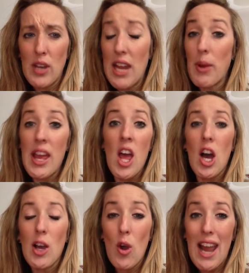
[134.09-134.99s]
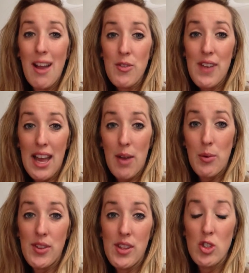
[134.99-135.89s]
Anyway, I got an out of
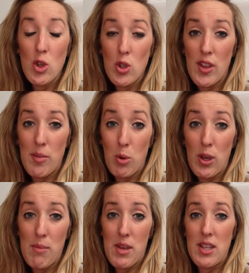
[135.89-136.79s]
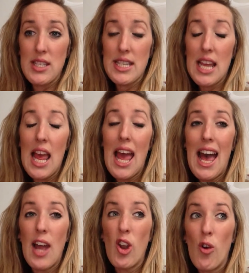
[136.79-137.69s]
hours doctor's appointment,
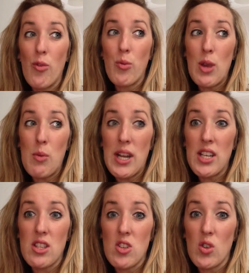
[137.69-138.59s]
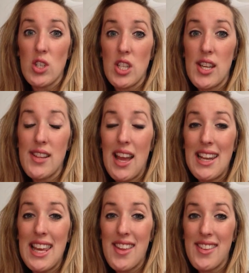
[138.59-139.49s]
and off we went to the doctor's, and
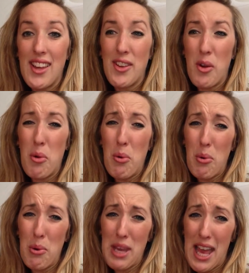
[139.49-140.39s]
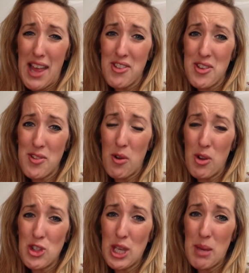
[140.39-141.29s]
he said, oh yes, she's got a
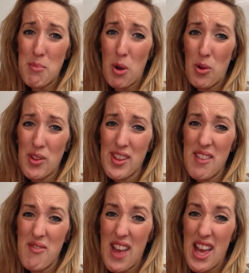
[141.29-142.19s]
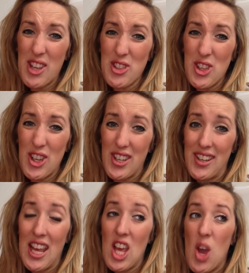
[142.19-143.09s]
chickenpox infection,
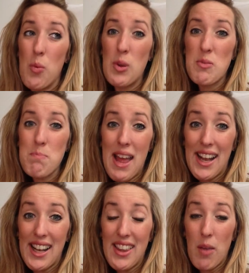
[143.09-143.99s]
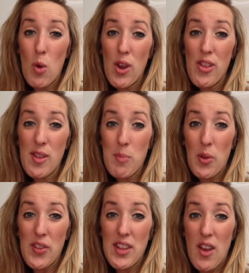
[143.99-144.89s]
which meant that one of the
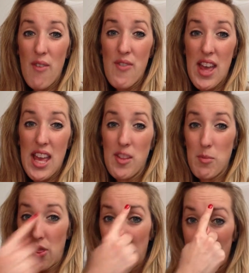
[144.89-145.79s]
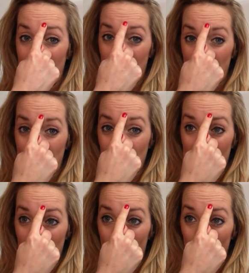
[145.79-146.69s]
spots in her face, we think it was, she
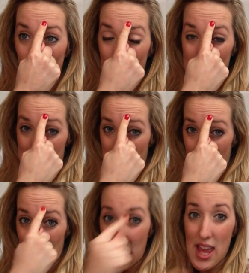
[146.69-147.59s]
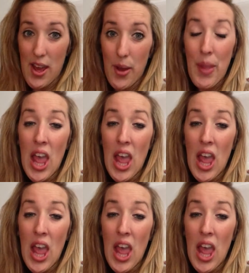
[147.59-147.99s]
had one great big one here,